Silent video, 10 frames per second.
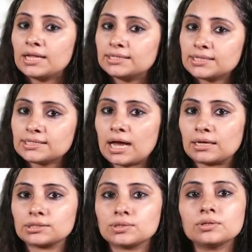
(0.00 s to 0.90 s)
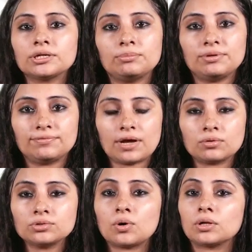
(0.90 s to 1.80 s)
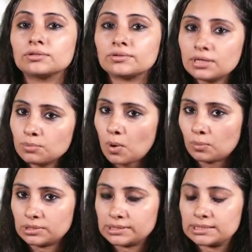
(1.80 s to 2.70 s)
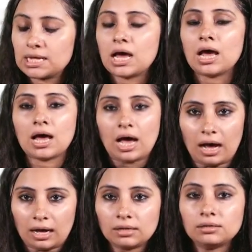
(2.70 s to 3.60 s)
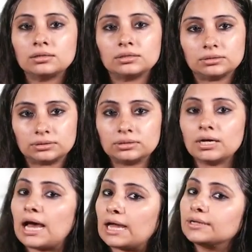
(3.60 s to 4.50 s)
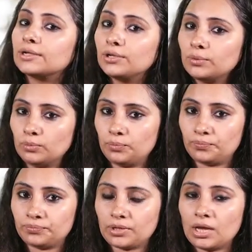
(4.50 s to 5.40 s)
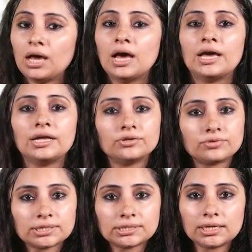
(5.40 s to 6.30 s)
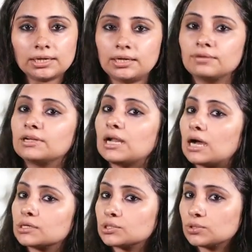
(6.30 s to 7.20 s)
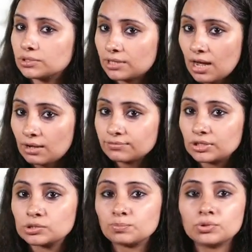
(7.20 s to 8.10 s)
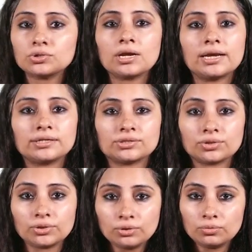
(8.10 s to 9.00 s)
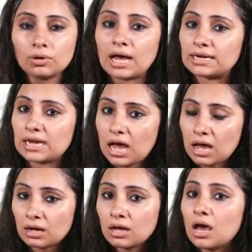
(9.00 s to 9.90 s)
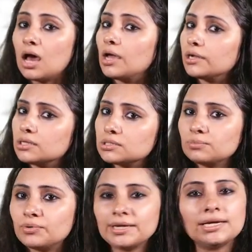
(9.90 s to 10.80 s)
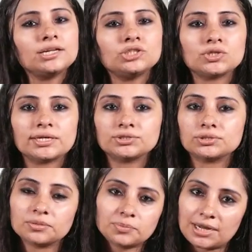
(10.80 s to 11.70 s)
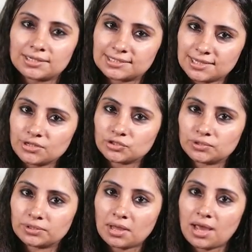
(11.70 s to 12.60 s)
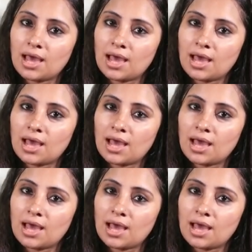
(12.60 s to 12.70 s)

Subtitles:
This accent can be found on three vowels, a, and u. Interestingly, when accent grave is put on letter U and A, it doesn't bring any change in the pronunciation.